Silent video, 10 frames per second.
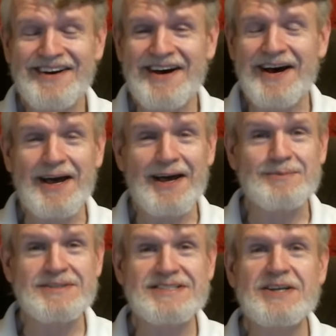I
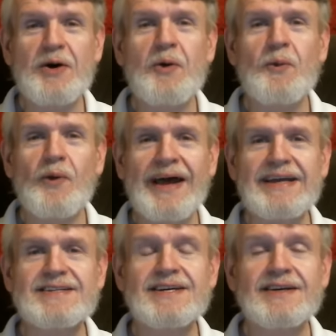am so
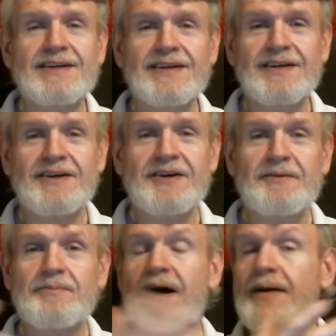white
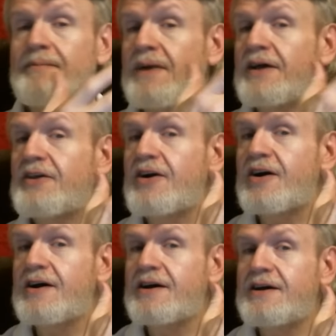my
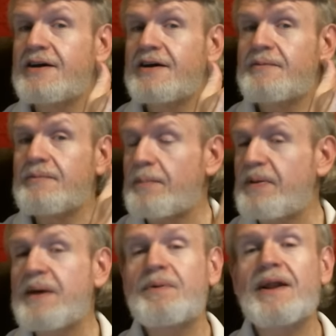mother, the
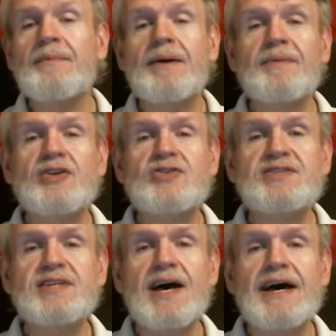people on my mother's
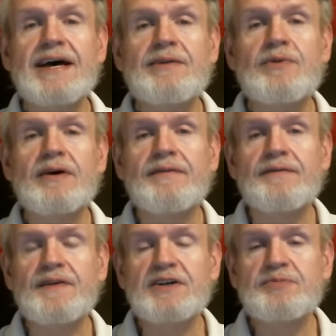side were of the
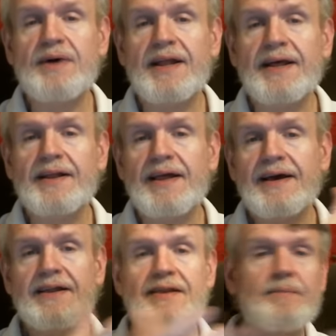fish belly
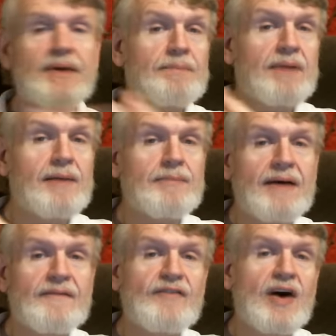clan. The people on
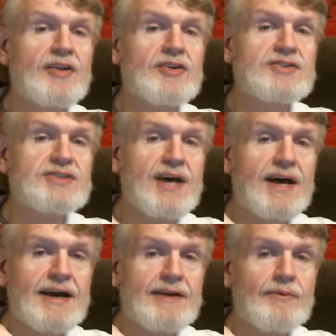my father's
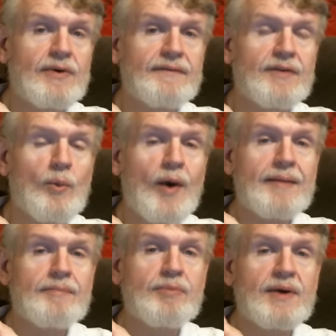side were of the
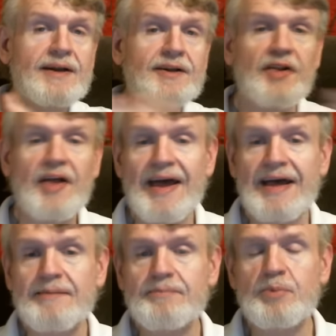White Bread
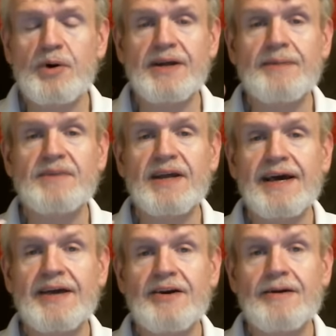clan. Put them
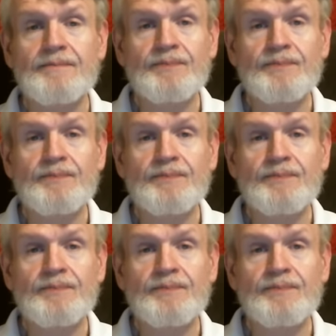together.